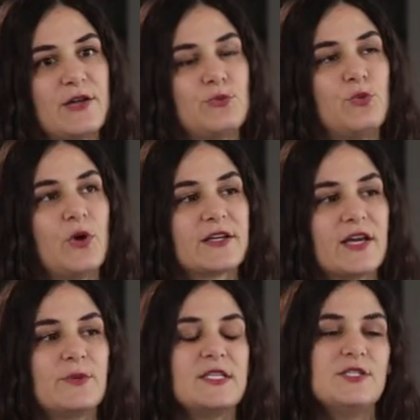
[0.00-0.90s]
And
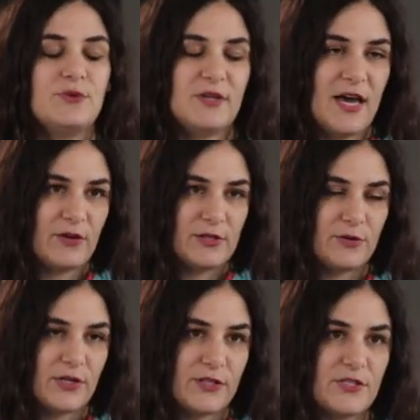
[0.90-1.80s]
what can we do now
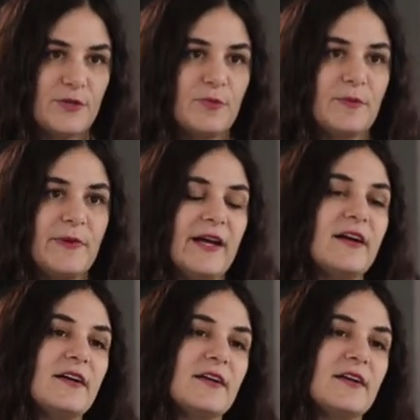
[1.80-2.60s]
in order to prepare?